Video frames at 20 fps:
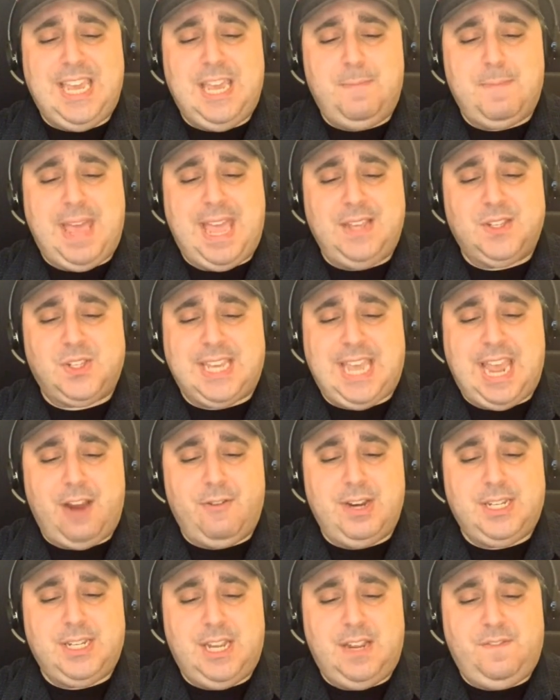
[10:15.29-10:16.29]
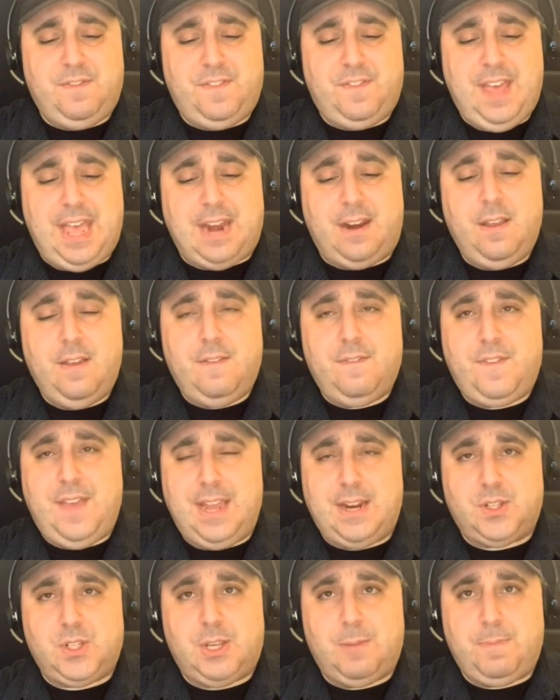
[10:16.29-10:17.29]
eBay's Guaranteed Fit
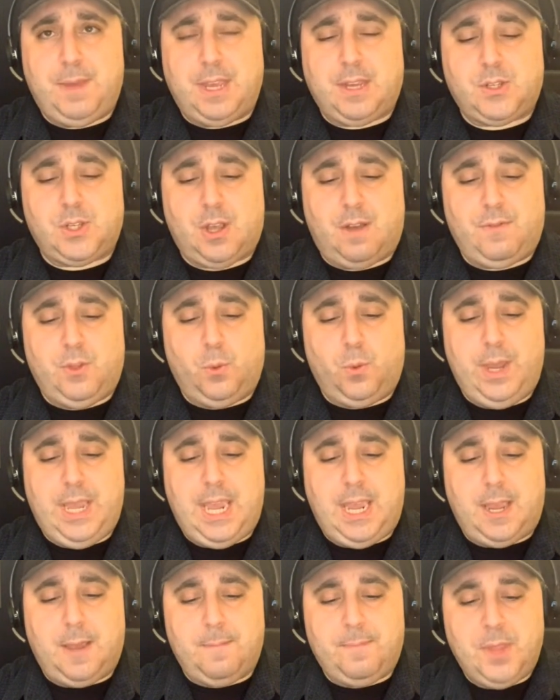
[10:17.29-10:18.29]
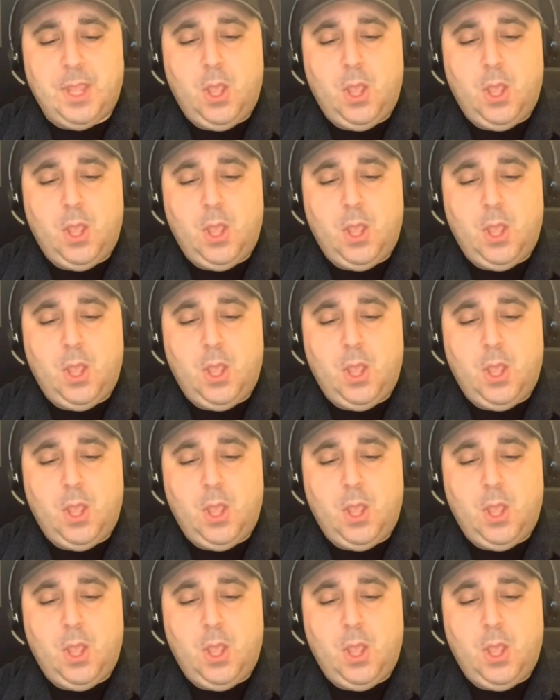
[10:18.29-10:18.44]
Fantasy Picks of the Week.